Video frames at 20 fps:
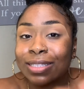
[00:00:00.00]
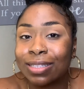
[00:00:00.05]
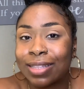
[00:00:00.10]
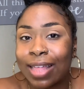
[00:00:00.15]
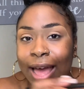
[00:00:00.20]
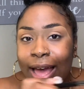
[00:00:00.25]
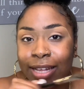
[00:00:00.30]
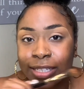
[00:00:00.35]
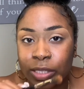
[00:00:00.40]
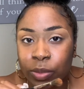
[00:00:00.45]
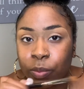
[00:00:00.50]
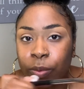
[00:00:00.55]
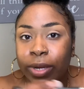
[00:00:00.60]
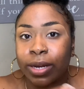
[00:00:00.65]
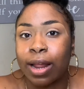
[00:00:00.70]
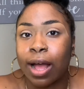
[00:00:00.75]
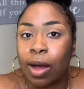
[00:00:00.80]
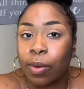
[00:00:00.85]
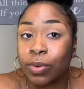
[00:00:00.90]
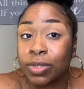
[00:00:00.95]
that's
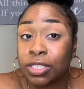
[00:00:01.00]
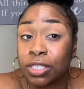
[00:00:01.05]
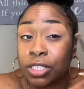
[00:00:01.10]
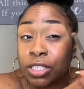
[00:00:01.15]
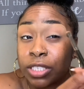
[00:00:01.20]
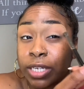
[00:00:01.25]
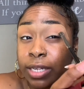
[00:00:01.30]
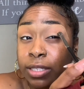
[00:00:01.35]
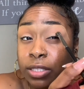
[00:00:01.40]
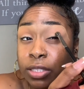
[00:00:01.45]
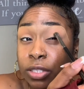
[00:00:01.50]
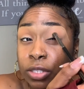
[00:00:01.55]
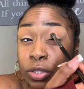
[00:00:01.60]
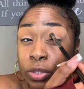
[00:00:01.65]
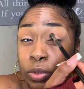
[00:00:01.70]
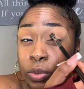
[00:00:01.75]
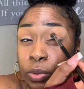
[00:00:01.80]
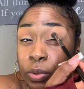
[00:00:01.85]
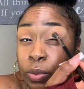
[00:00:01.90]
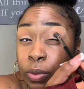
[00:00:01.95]
when I would suggest to
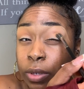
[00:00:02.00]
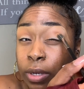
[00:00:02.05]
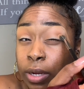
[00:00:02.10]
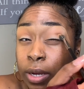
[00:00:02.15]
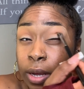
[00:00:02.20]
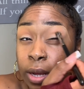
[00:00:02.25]
do